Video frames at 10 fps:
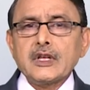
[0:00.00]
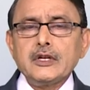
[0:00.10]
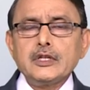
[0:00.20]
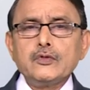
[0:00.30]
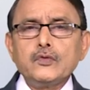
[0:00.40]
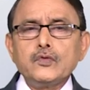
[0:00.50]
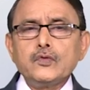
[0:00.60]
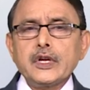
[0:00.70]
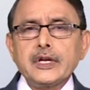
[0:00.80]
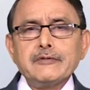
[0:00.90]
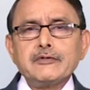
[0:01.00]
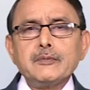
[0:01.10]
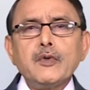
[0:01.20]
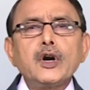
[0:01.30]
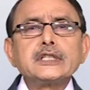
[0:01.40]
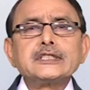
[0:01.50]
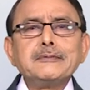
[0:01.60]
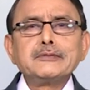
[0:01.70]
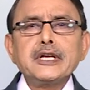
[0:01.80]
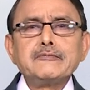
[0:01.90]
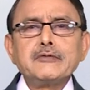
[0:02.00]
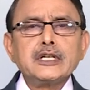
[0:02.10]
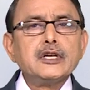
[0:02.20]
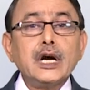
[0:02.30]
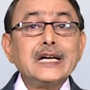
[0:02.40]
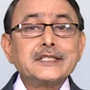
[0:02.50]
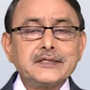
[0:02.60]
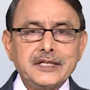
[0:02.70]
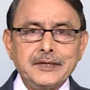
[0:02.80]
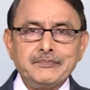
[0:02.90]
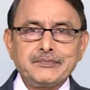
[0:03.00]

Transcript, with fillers: you have remarked something very harshly